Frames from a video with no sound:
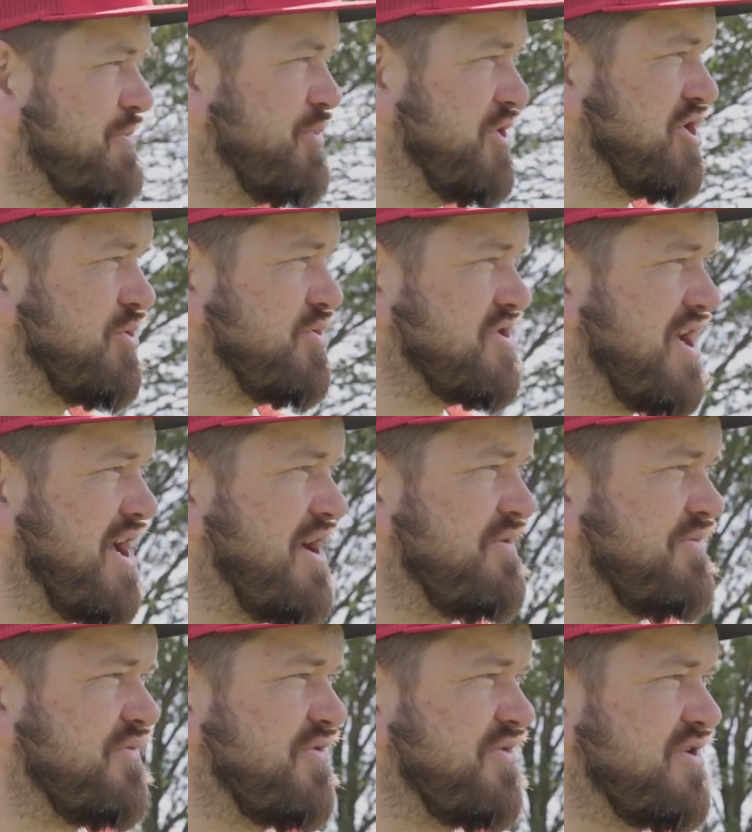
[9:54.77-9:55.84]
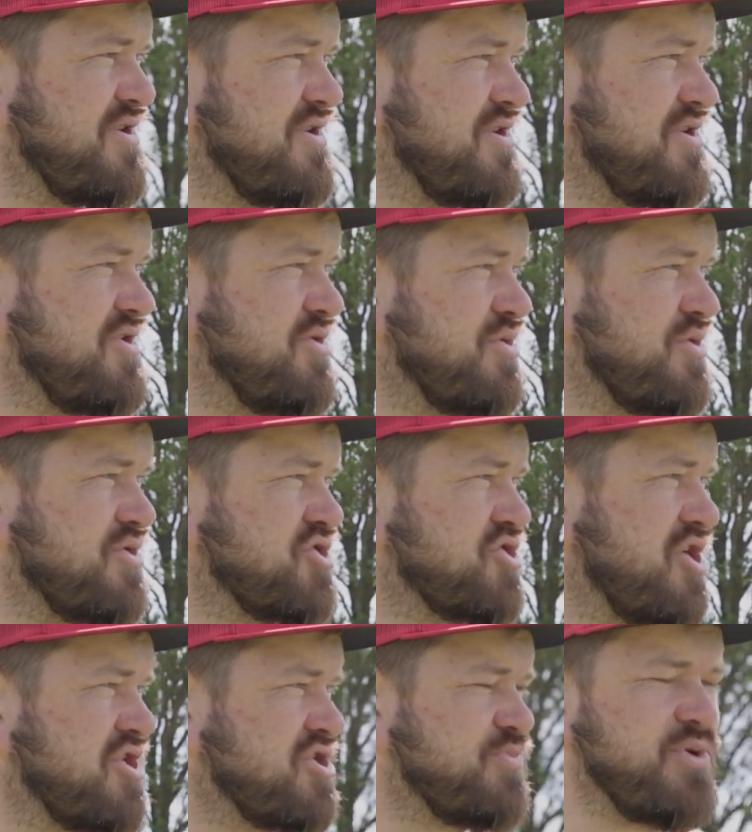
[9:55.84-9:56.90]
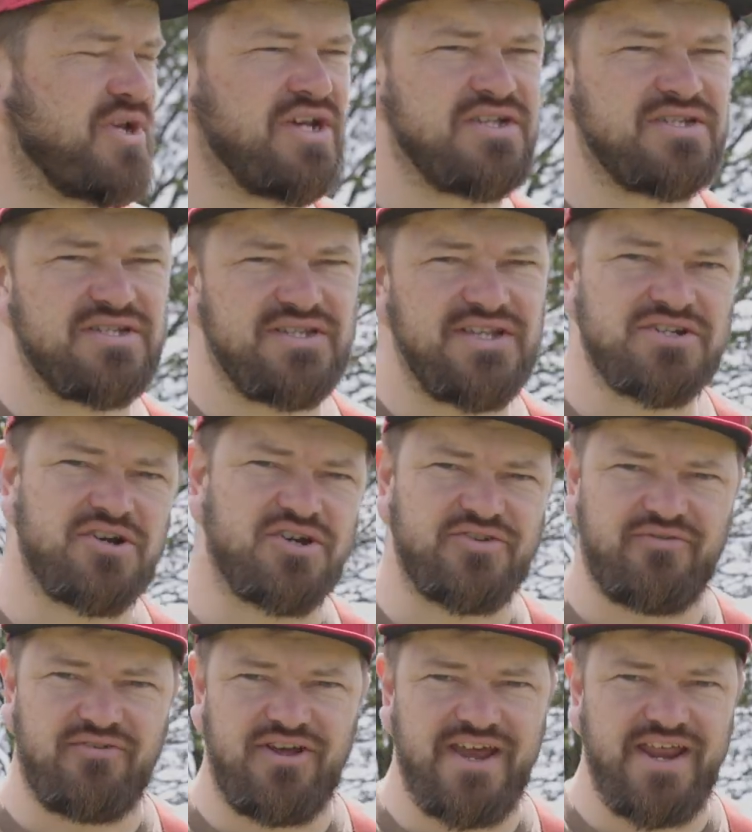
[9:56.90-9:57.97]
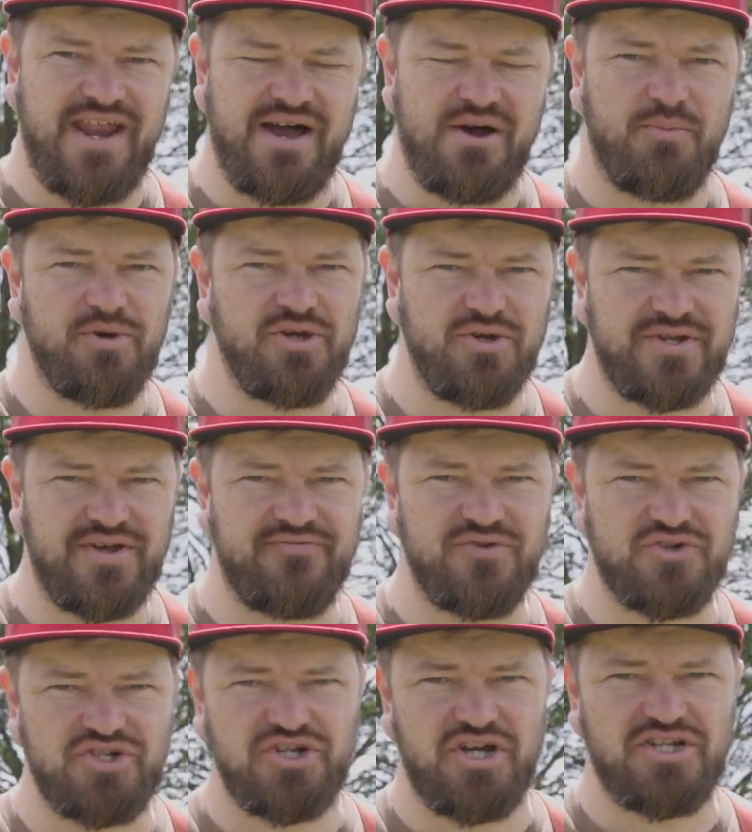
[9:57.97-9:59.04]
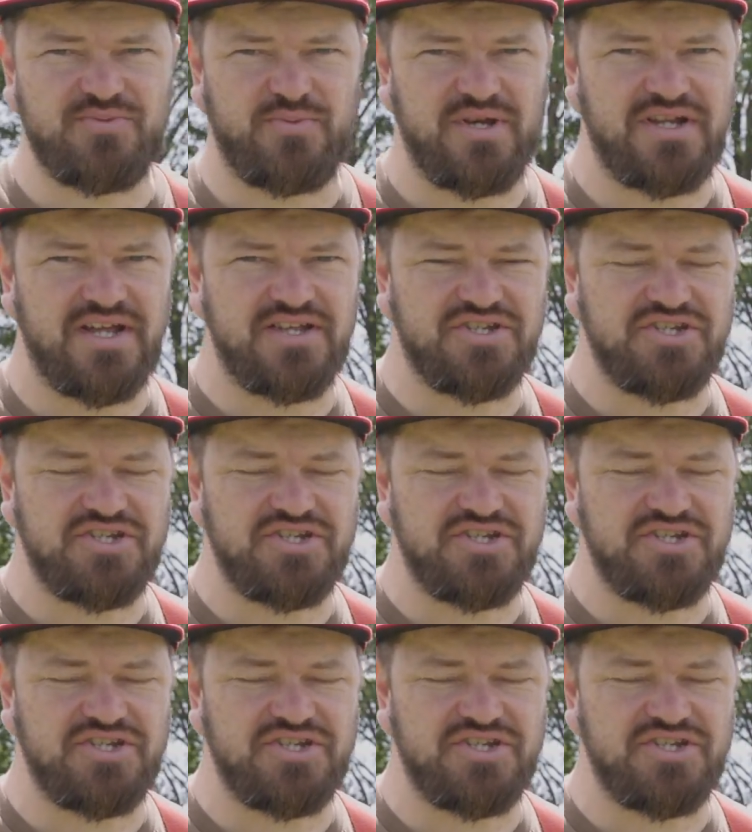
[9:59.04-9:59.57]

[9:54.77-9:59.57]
but you would have your shutter speed, this car's flying now, but you'd have your shutter speed at